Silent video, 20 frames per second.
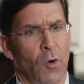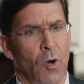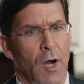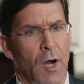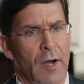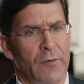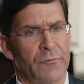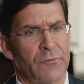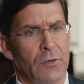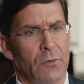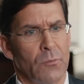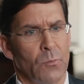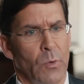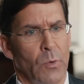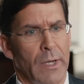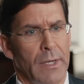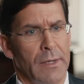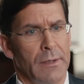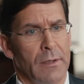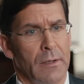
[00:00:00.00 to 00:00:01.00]
often
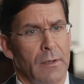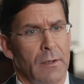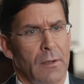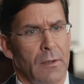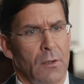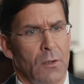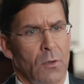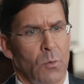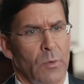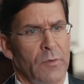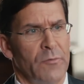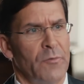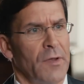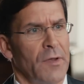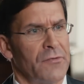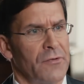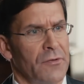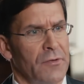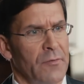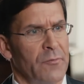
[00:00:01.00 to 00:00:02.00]
when we
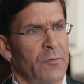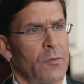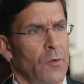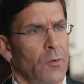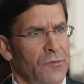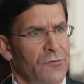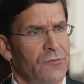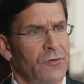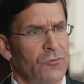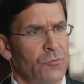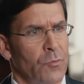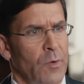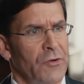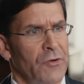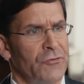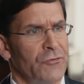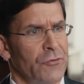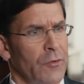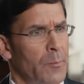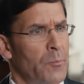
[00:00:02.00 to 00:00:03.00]
faced a difficult
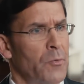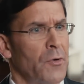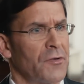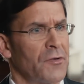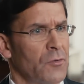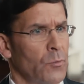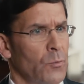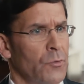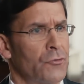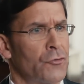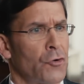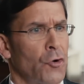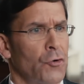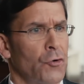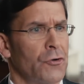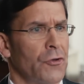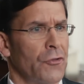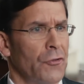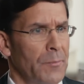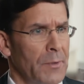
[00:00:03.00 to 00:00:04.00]
situation, the president would
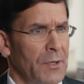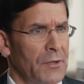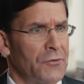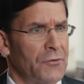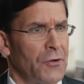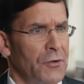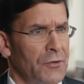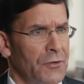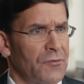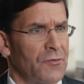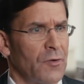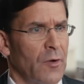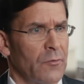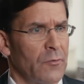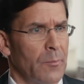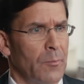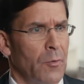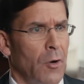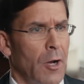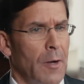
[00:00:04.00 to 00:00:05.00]
turn to the military to solve
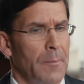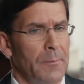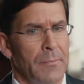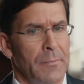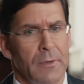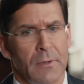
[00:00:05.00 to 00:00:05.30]
the problem.